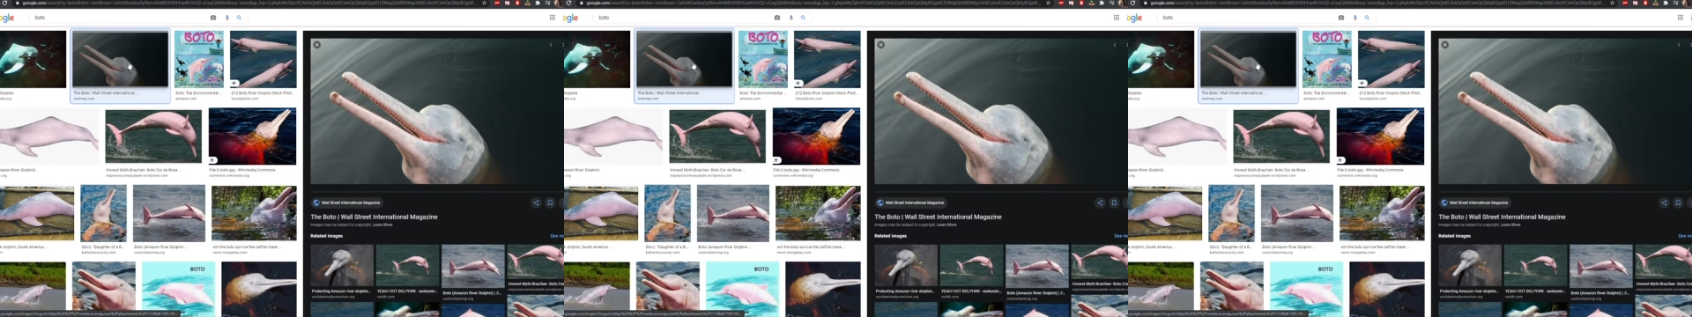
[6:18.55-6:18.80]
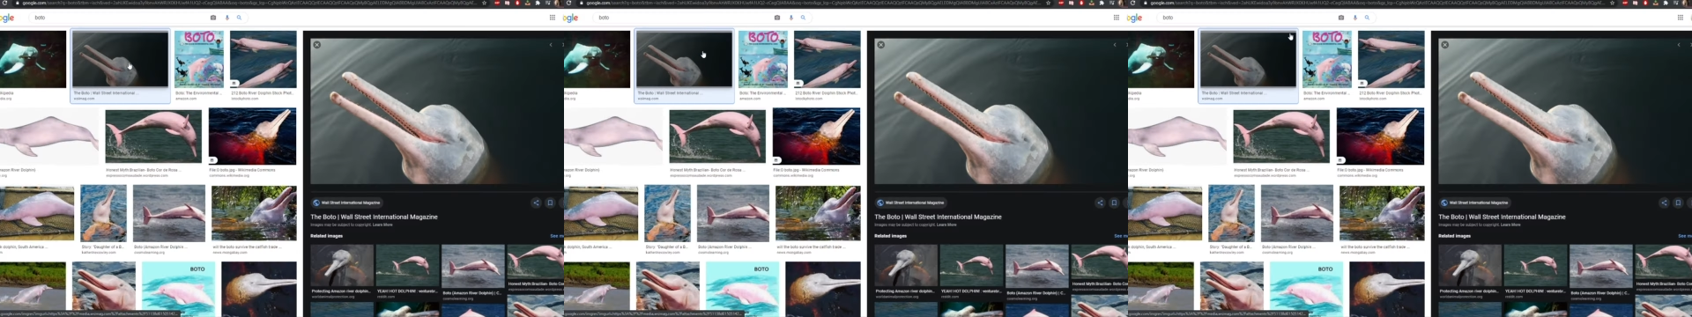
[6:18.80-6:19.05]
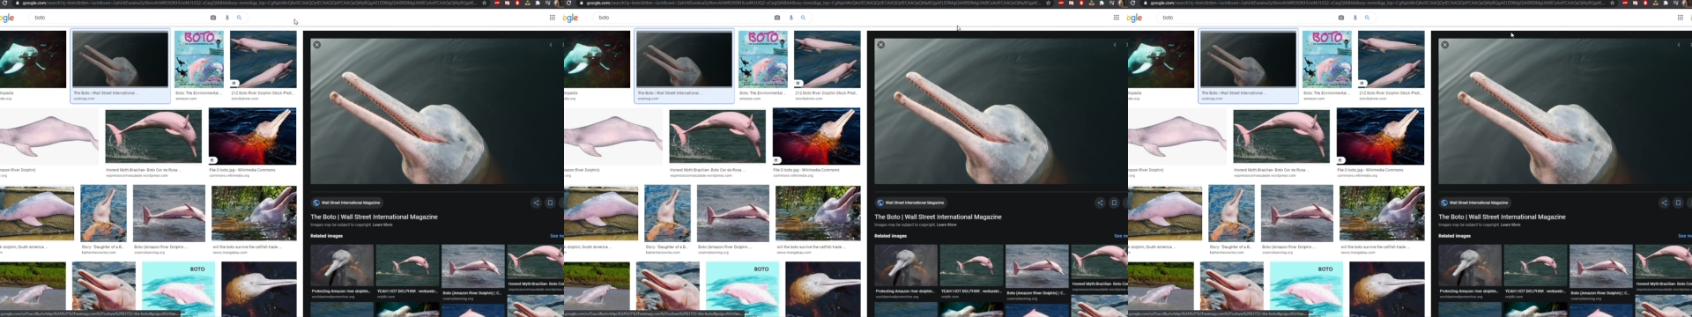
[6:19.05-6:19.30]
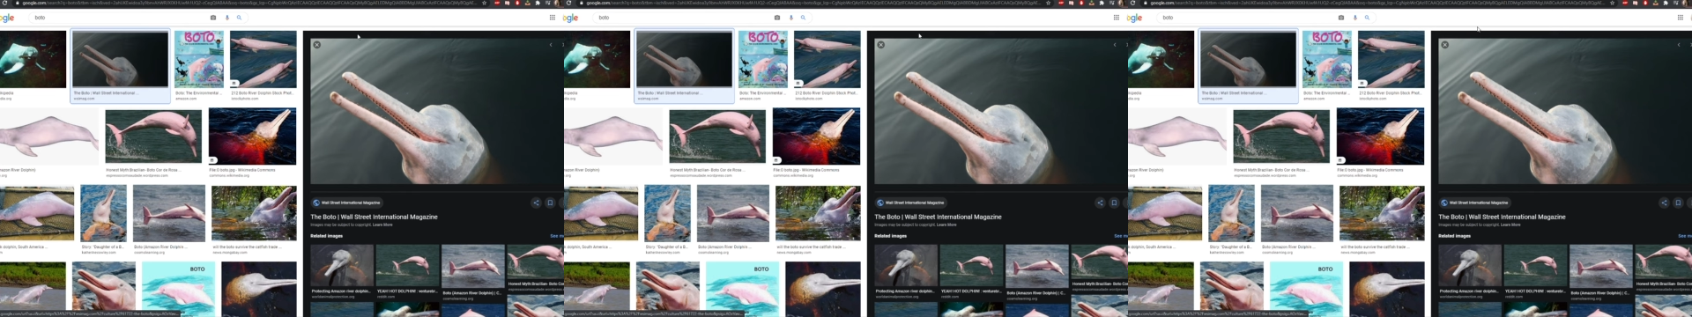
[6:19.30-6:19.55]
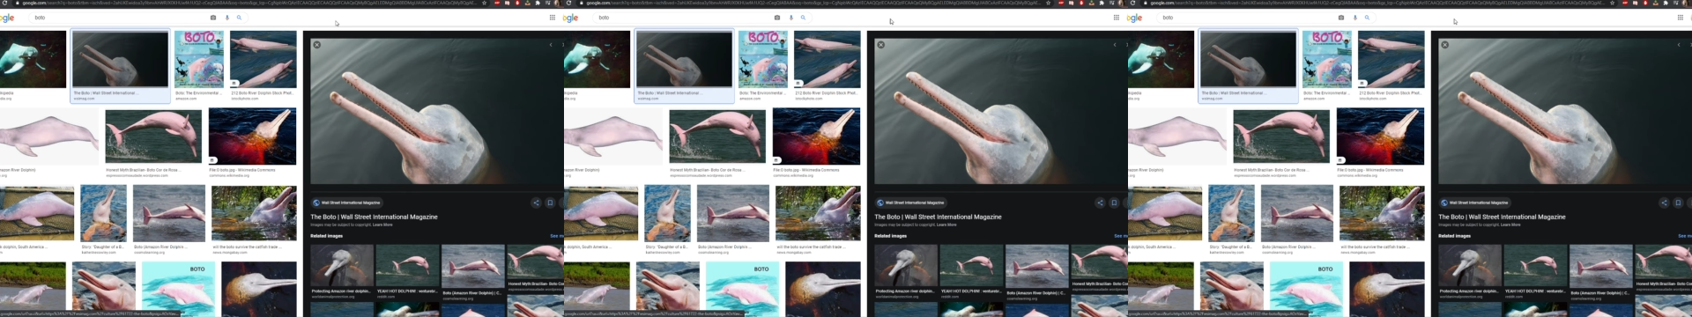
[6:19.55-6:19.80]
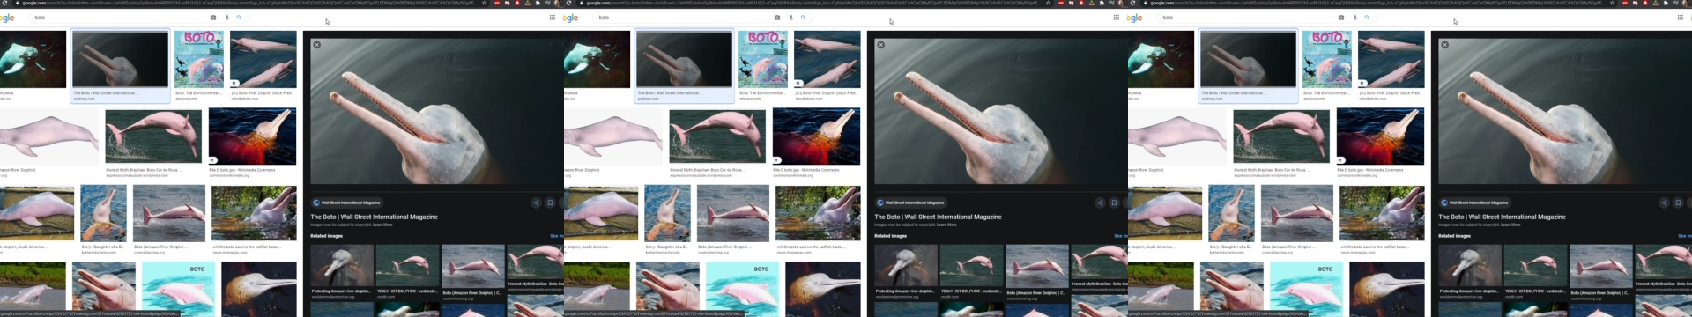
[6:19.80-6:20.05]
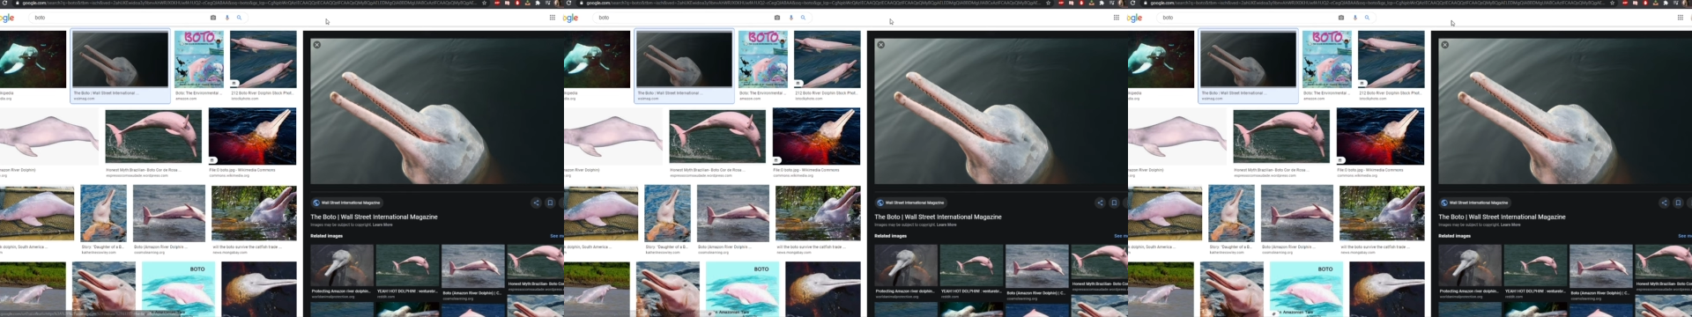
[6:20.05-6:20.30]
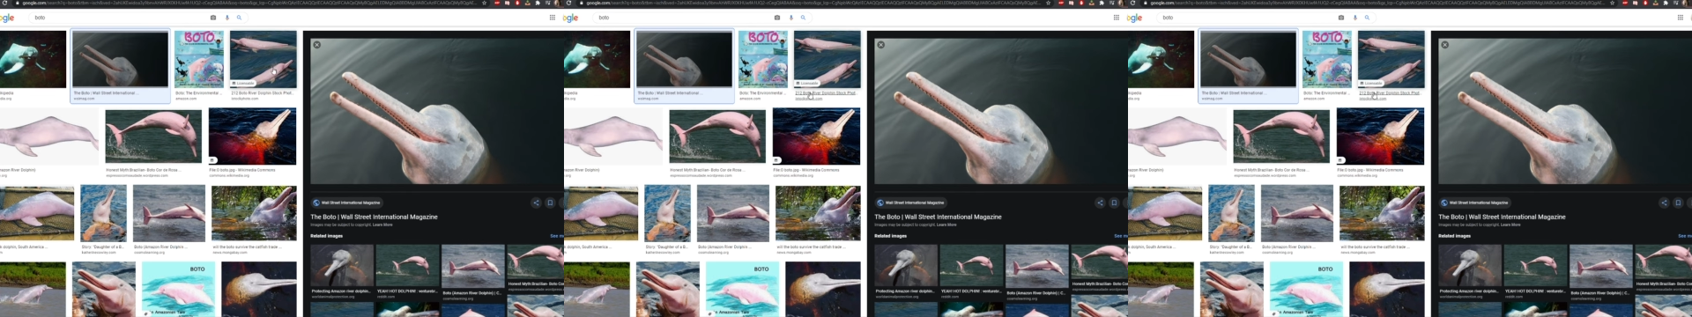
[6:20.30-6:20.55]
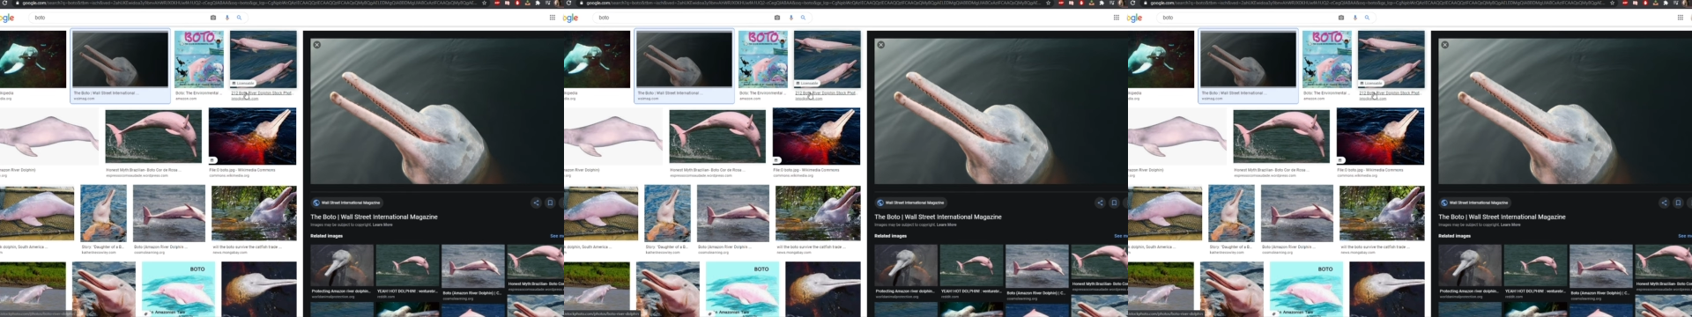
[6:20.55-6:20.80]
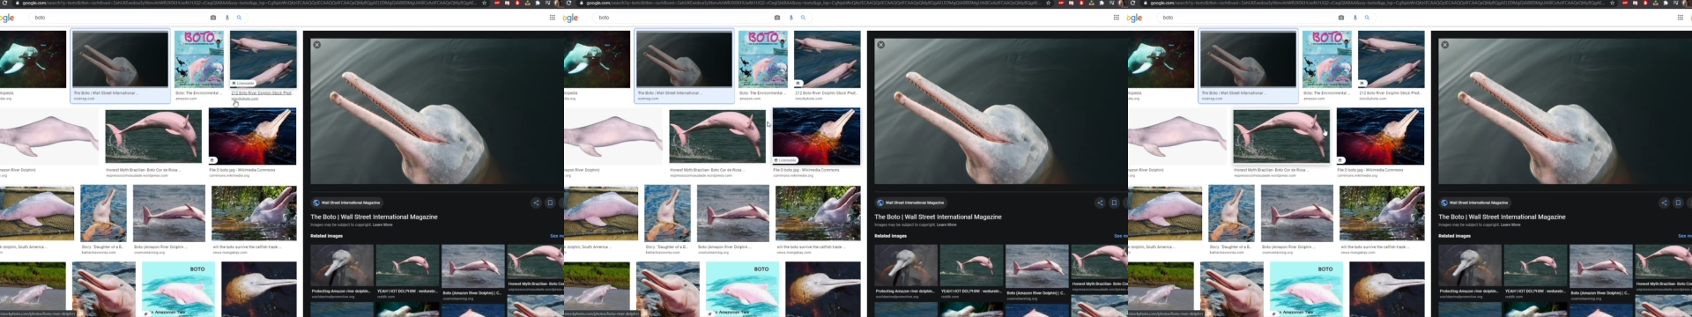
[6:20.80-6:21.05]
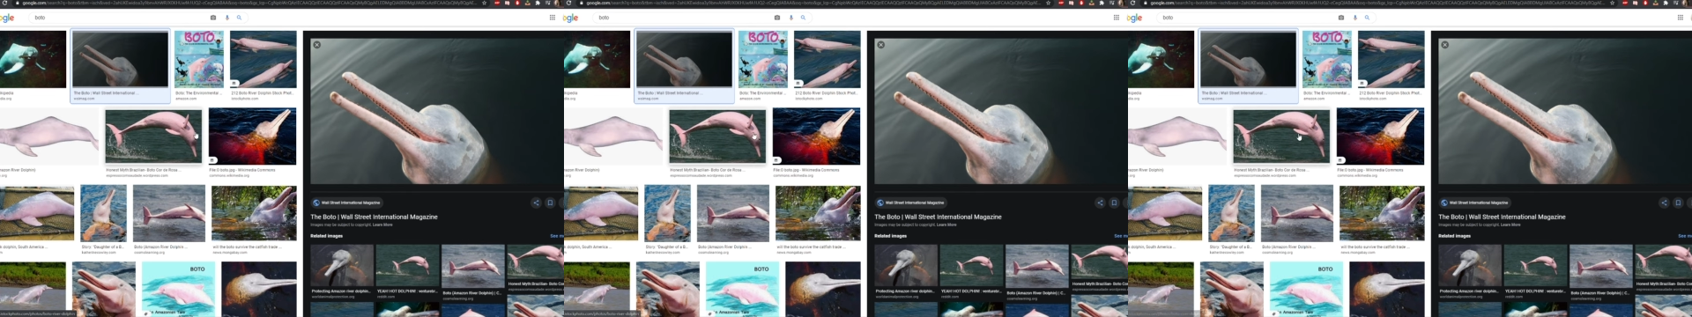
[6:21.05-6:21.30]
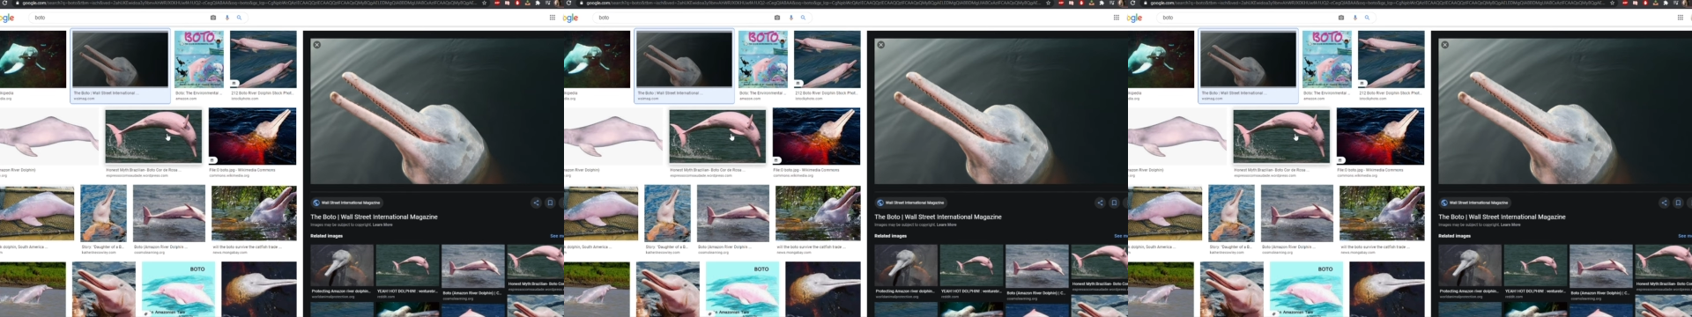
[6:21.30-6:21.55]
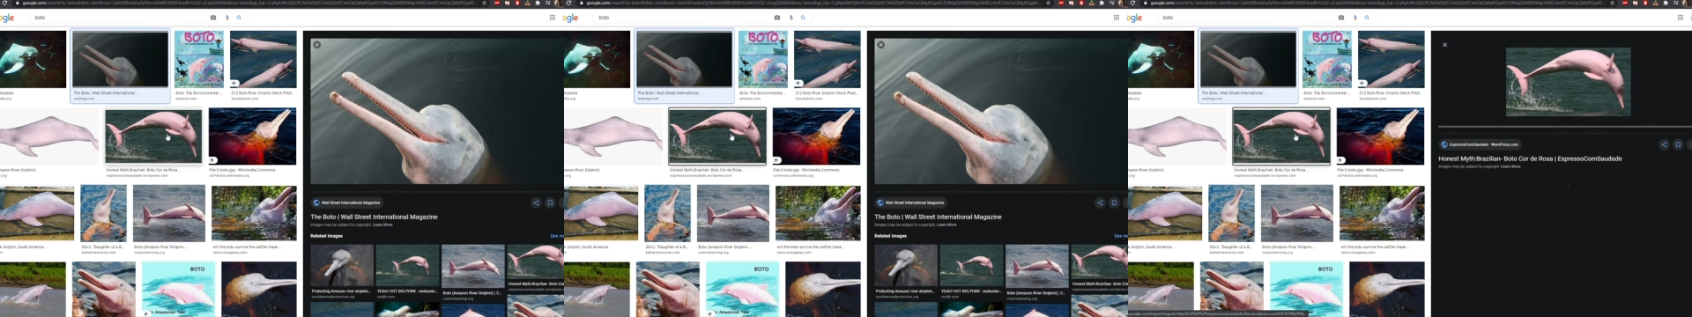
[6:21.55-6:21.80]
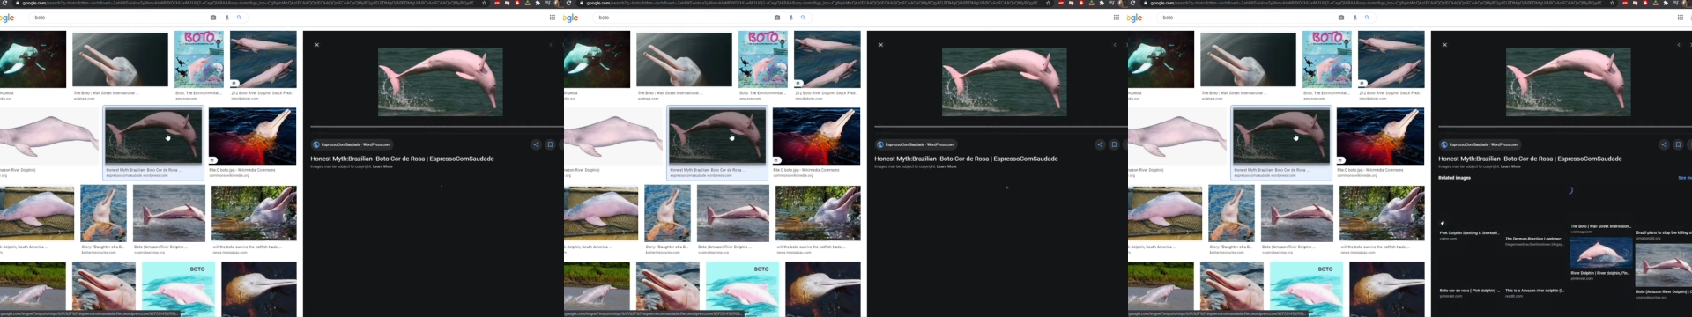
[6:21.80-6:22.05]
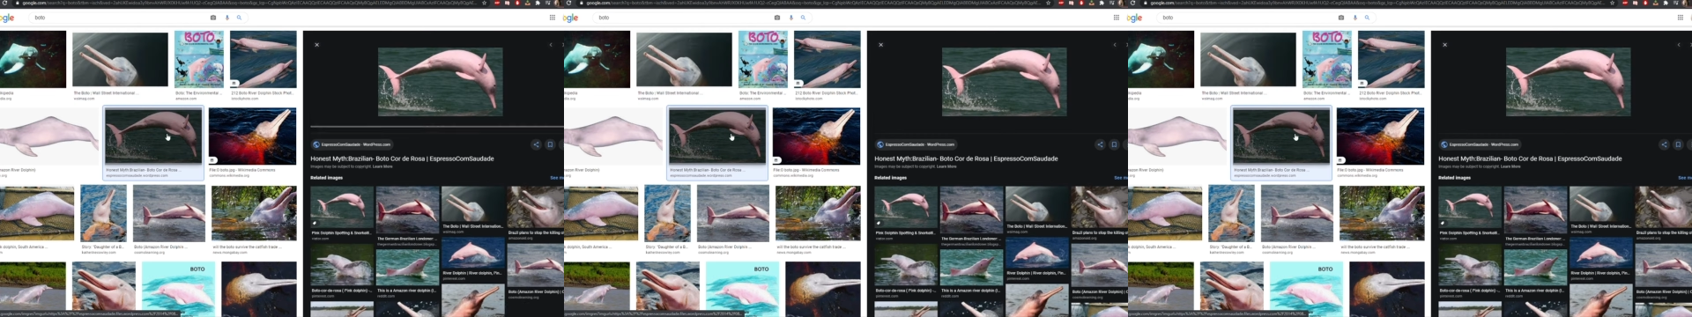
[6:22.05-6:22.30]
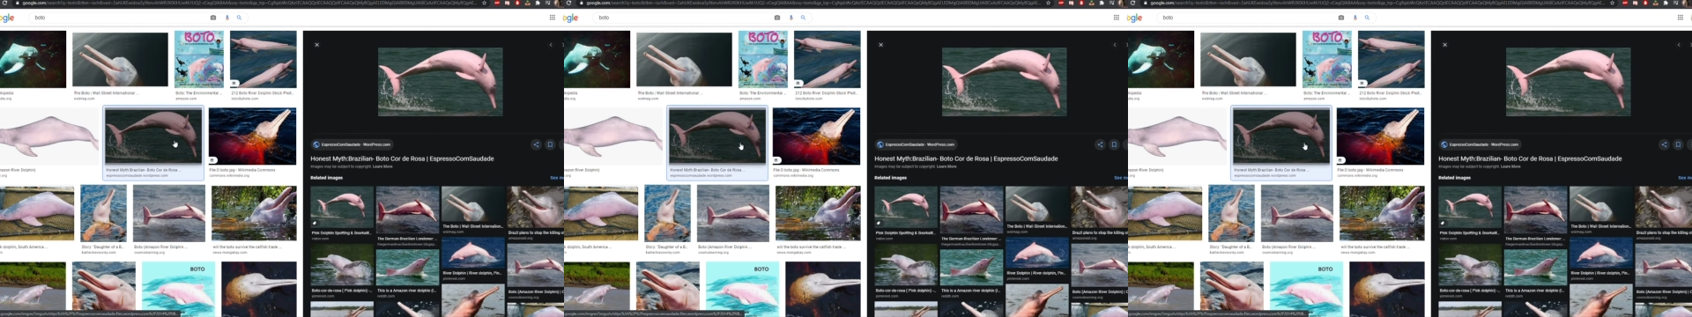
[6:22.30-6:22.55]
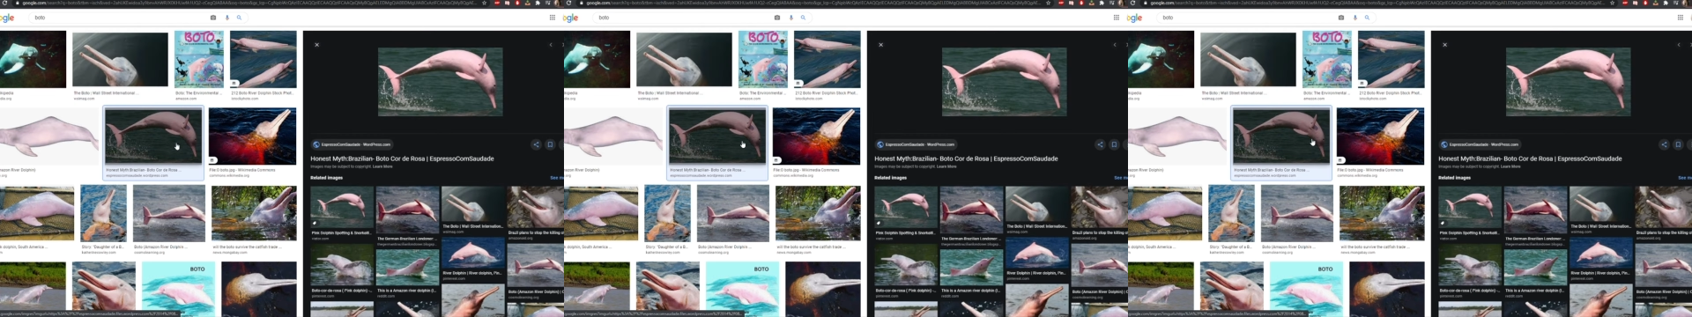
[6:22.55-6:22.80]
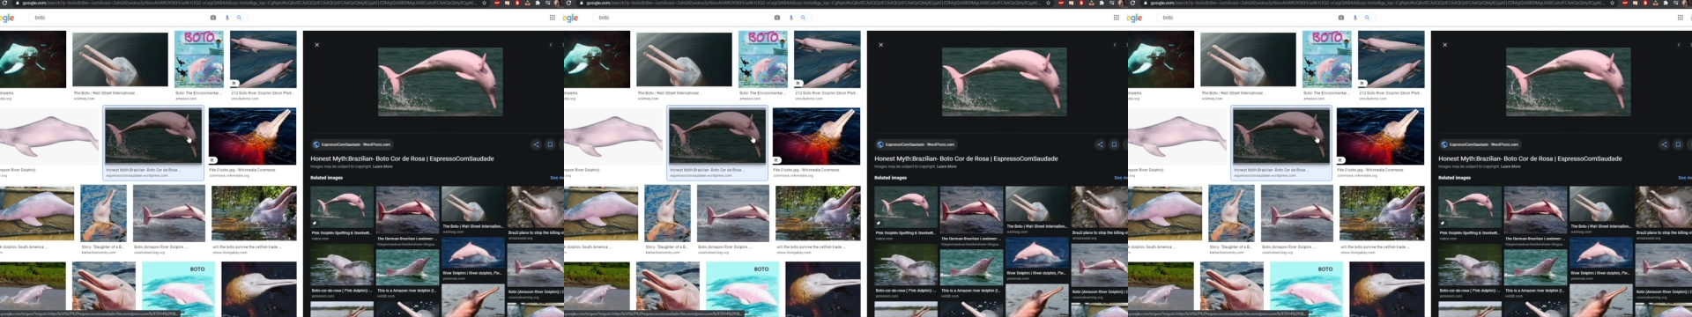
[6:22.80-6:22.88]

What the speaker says: Nobody's mouth can be seen.